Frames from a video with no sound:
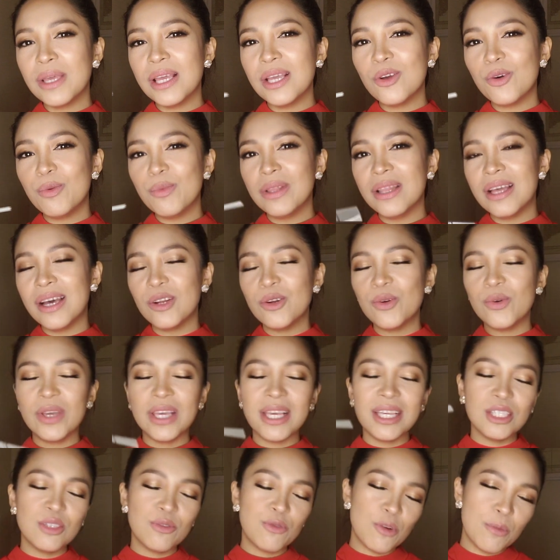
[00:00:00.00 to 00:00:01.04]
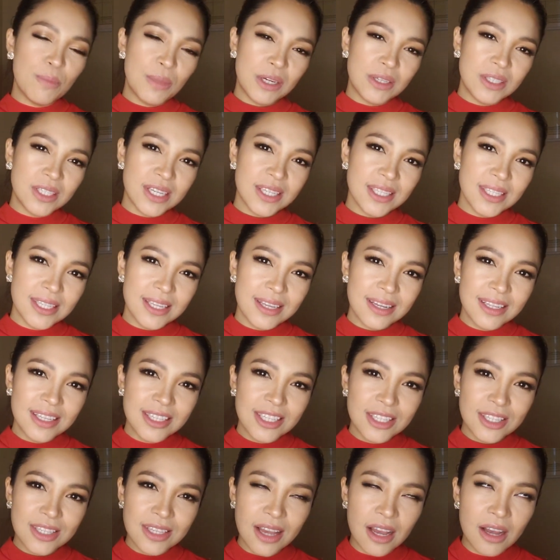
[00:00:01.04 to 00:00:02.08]
KIKO Milano is from their Tuscan
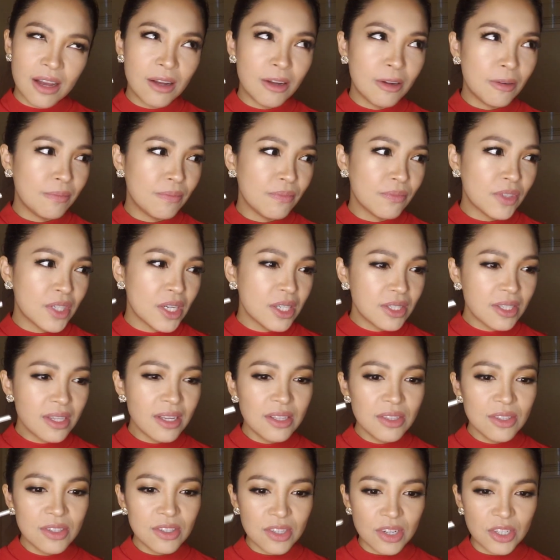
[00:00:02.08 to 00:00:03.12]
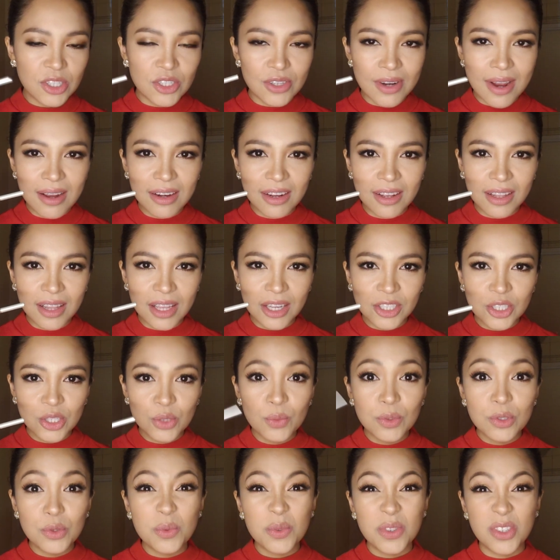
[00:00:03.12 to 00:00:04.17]
Sunshine collection,
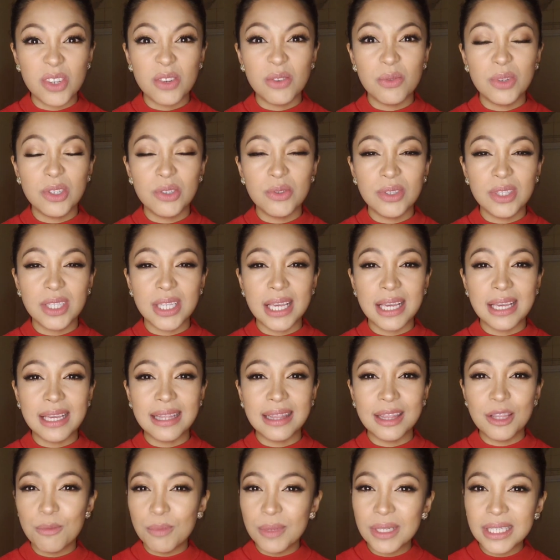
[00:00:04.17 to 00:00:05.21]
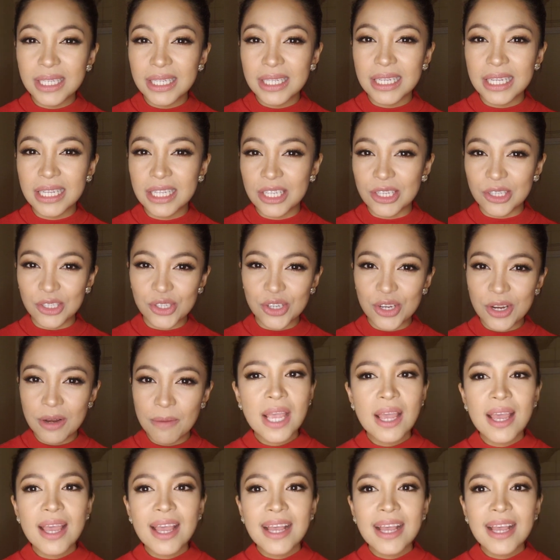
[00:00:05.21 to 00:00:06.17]
which was a limited edition.